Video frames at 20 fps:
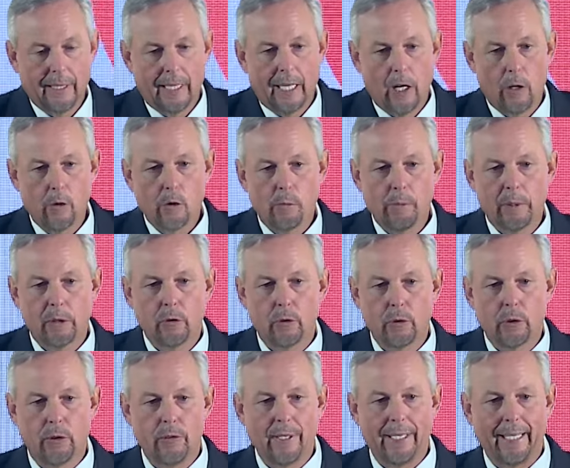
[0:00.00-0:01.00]
How do you make
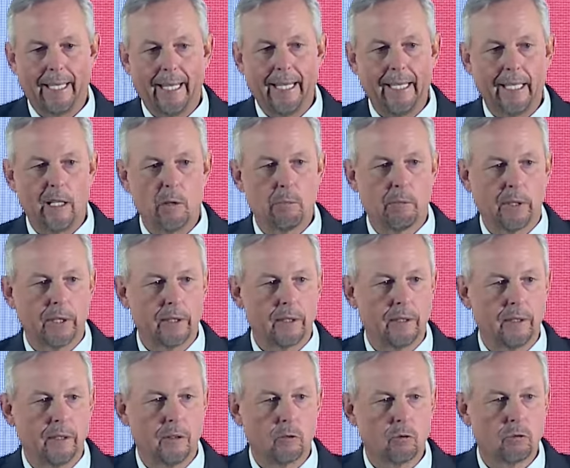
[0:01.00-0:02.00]
sure that AI
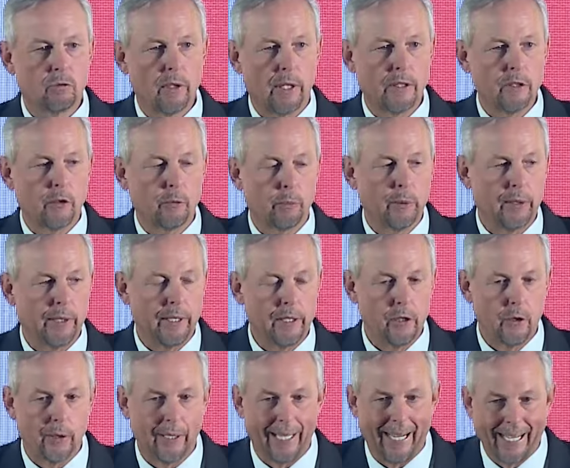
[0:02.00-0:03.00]
model runs within
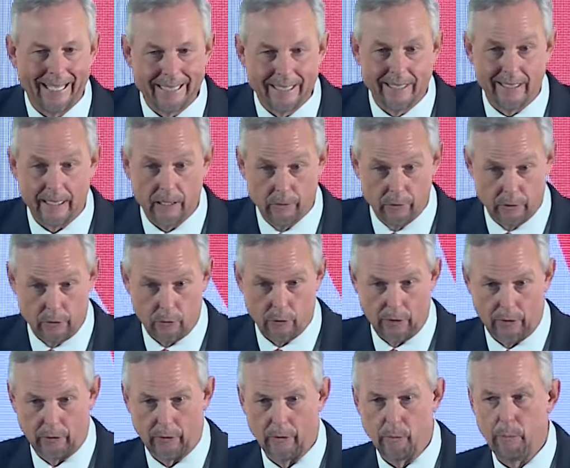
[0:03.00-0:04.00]
your IT
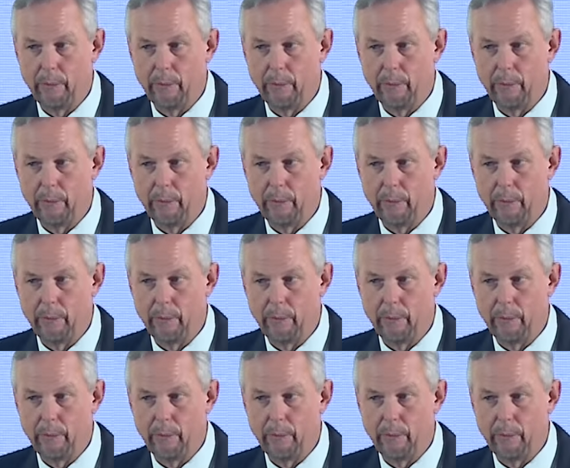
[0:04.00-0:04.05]
infrastructure,